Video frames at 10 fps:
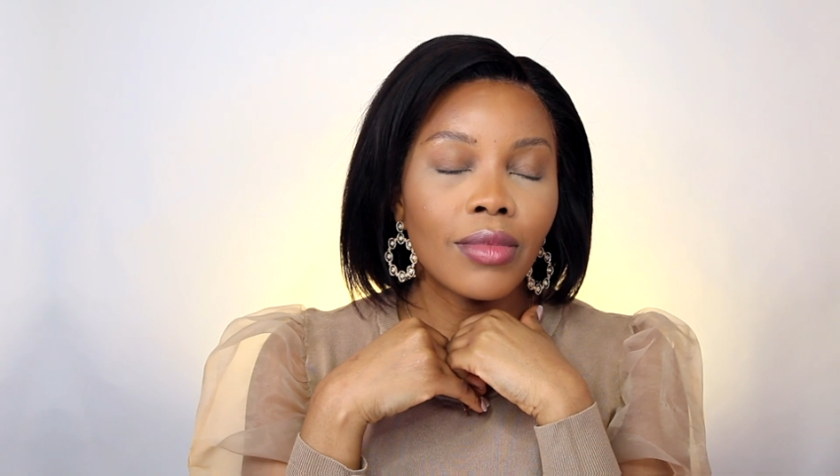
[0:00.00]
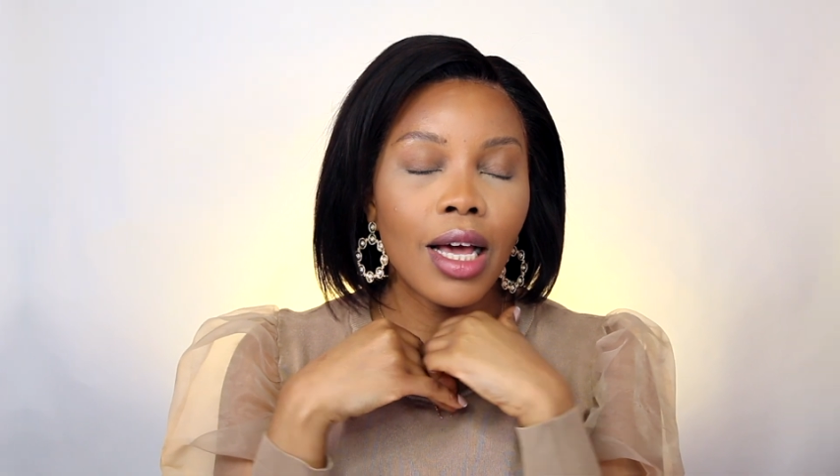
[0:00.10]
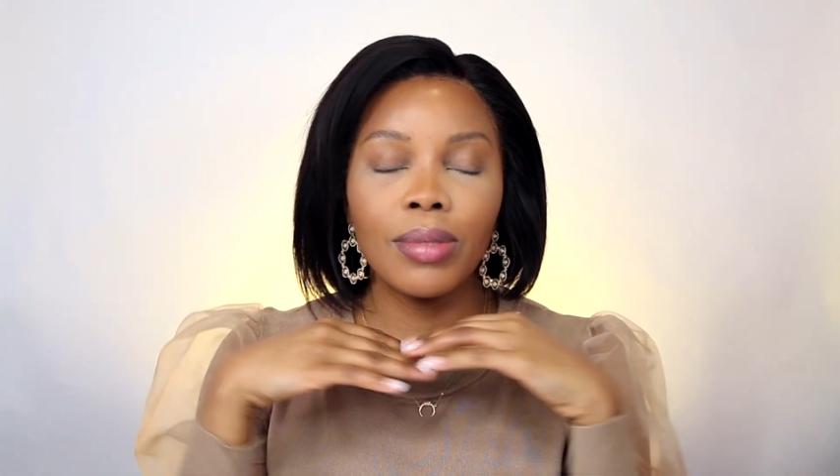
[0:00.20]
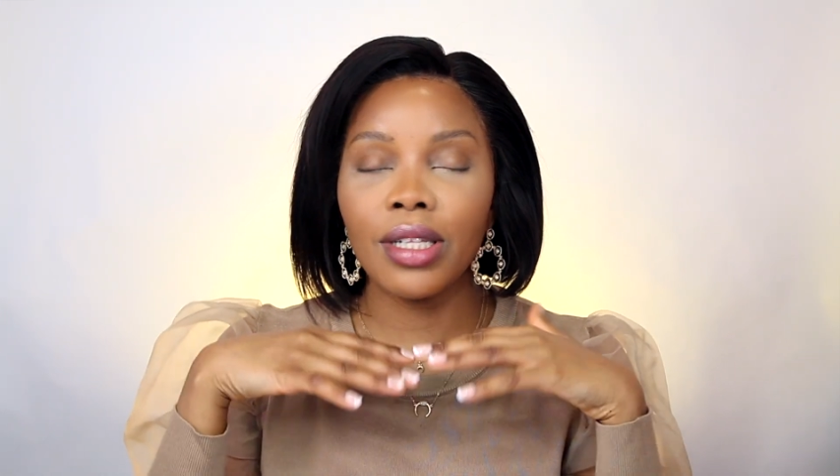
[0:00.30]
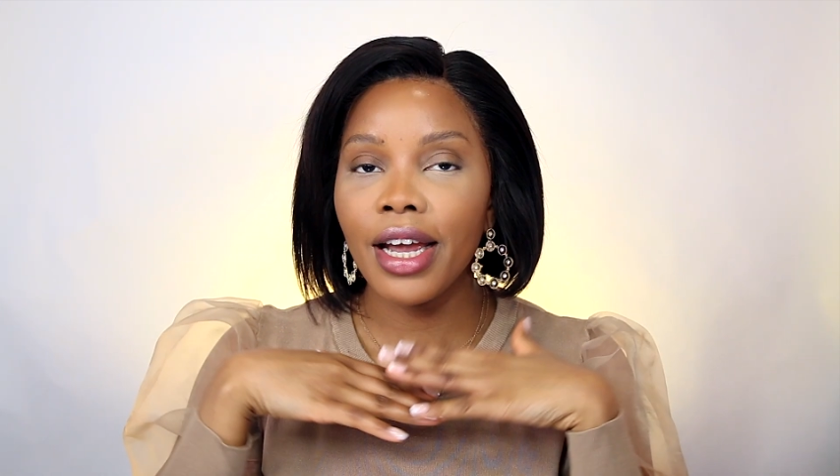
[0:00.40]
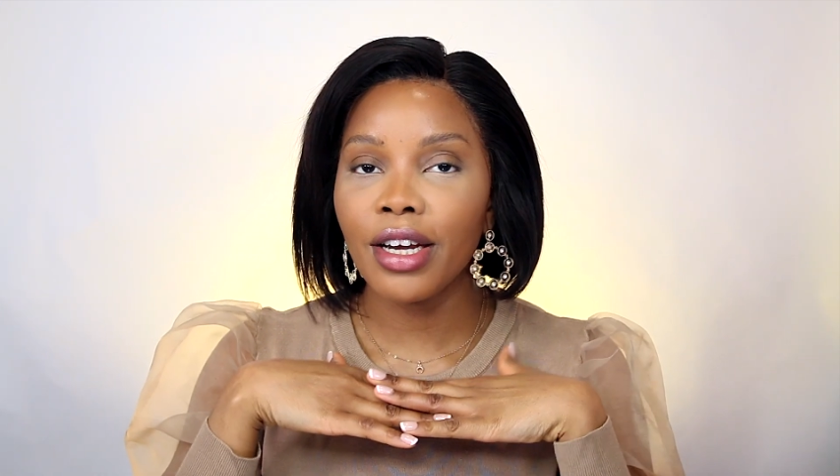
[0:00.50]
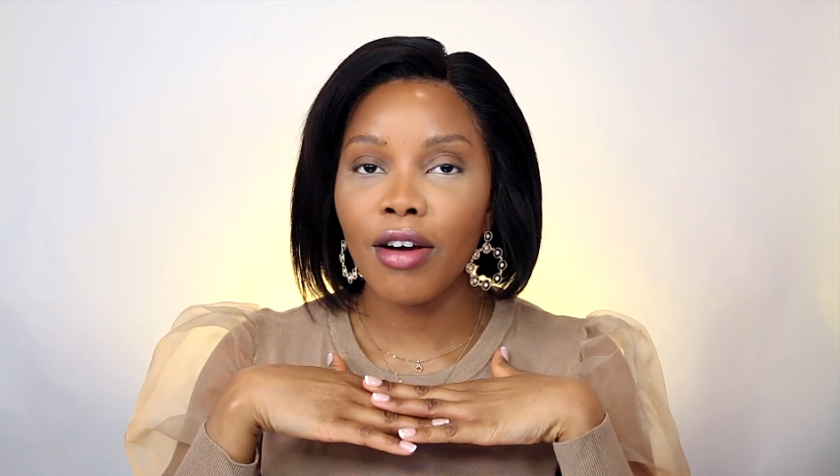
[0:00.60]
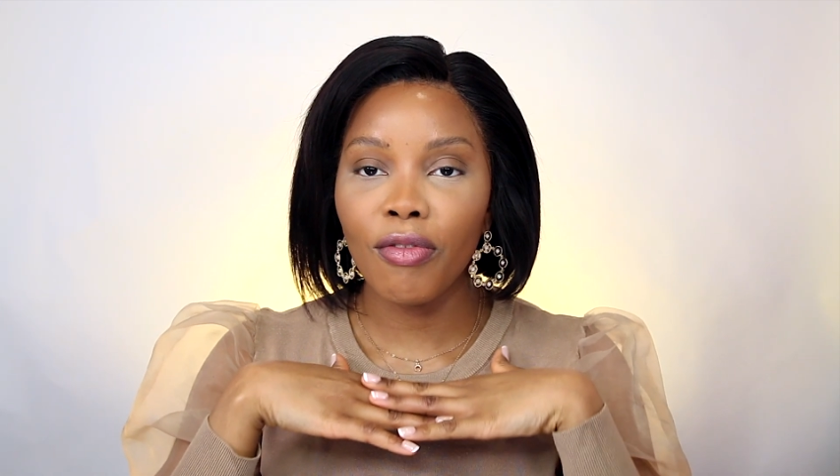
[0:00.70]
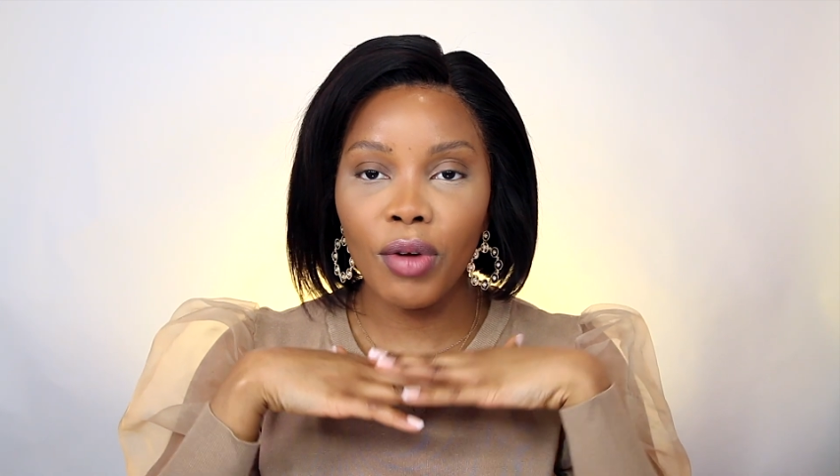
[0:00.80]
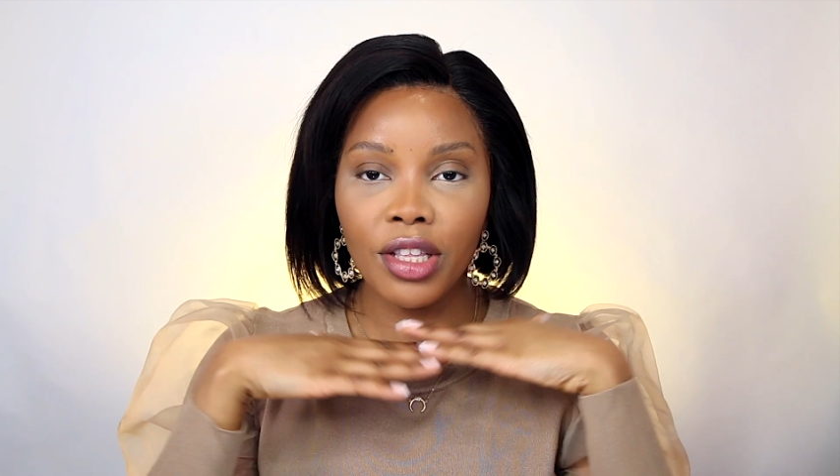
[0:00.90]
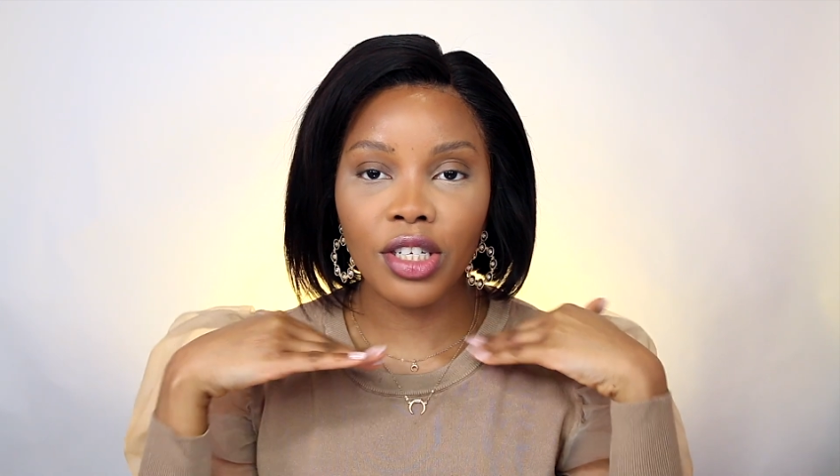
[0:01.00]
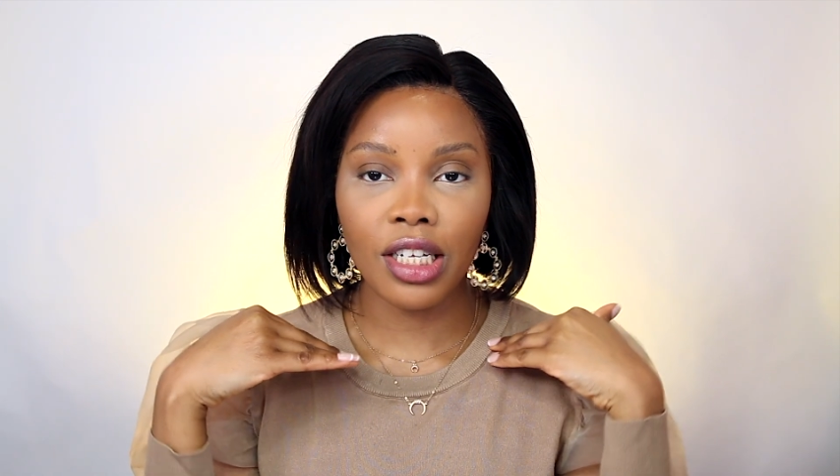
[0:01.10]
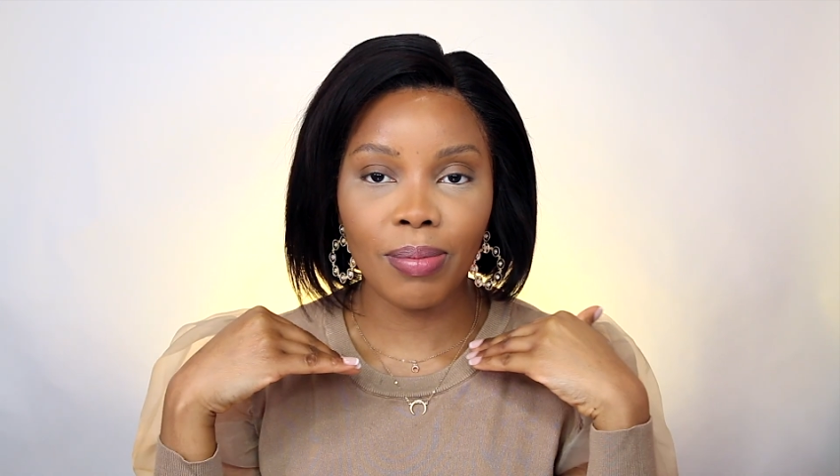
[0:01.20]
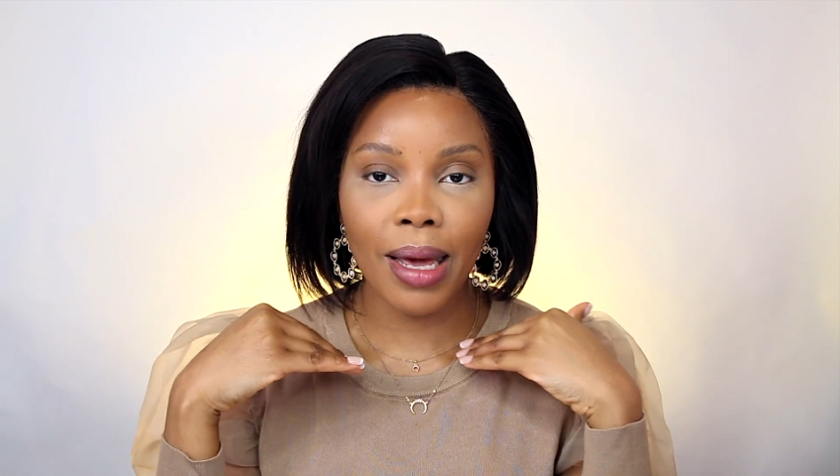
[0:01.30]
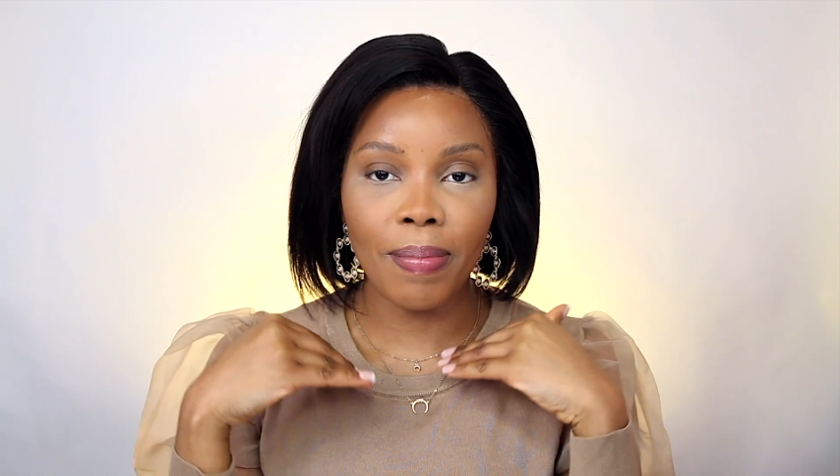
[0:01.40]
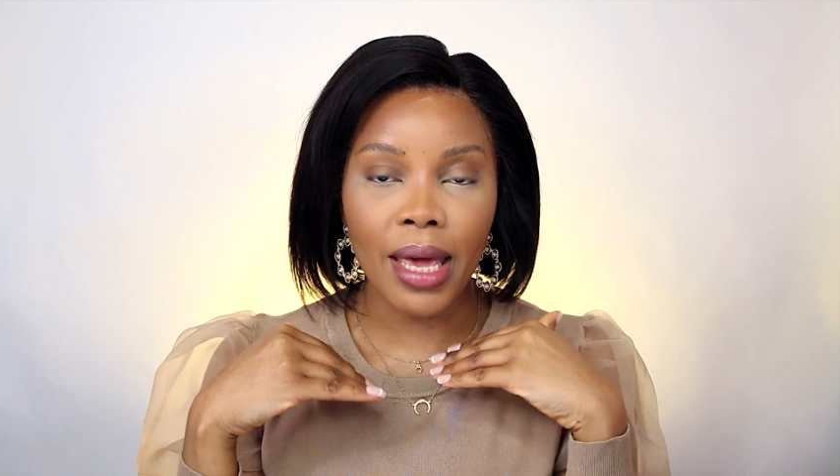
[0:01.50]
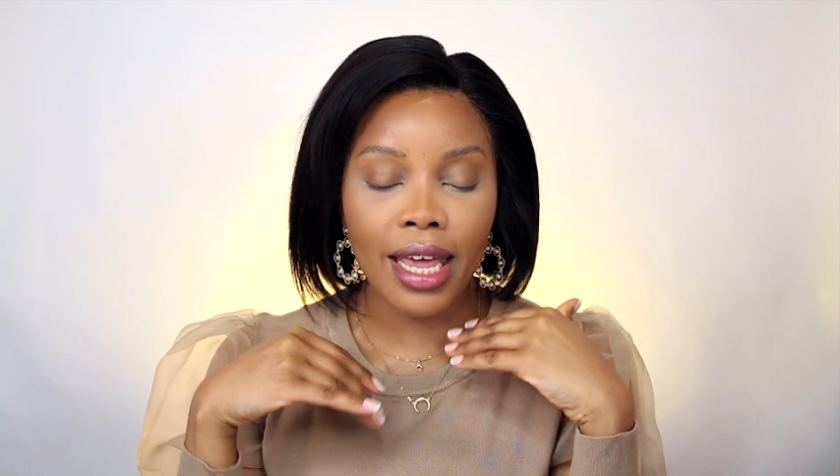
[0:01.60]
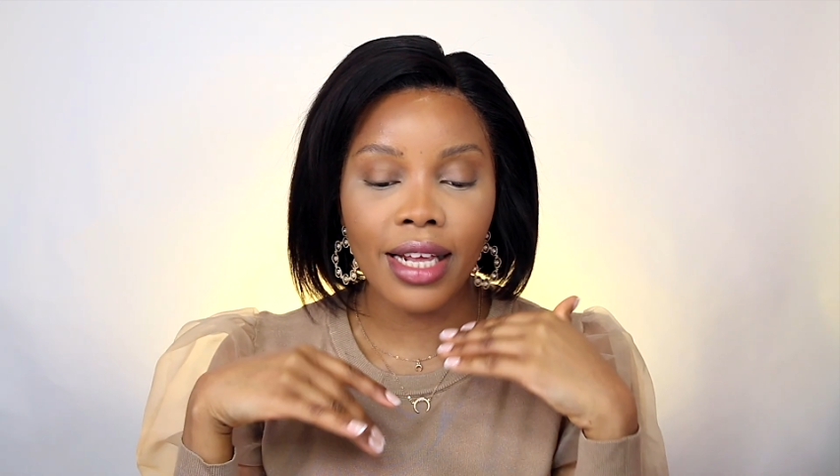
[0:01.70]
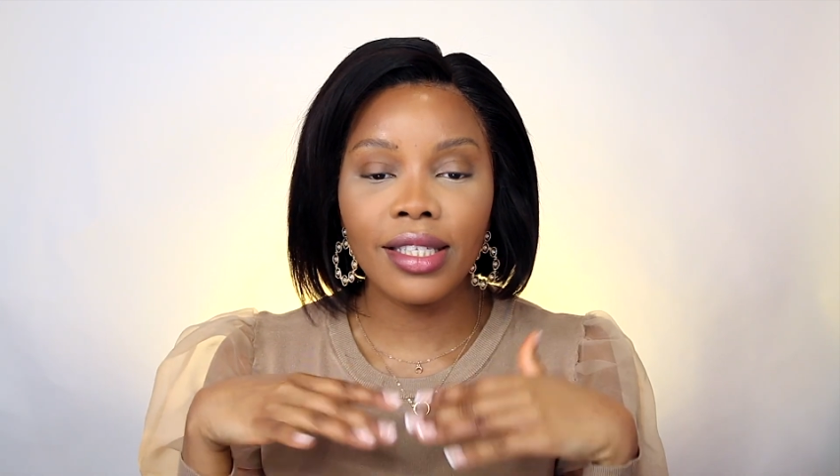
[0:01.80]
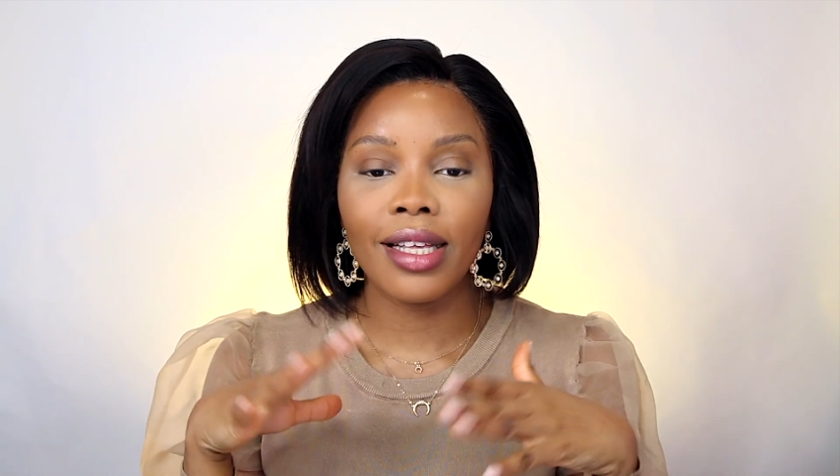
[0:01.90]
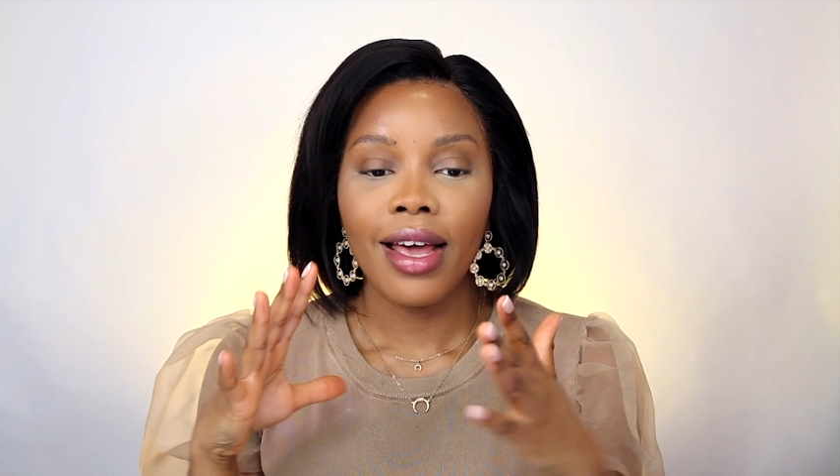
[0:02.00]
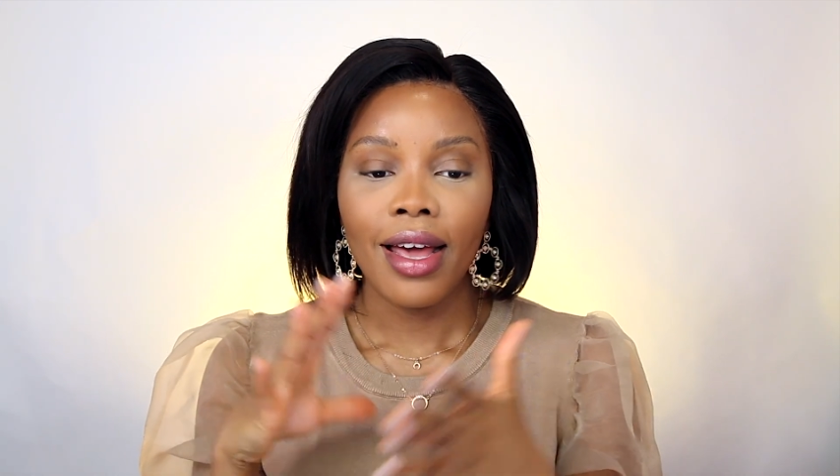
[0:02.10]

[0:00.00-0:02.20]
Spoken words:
I'm starting off with just my base,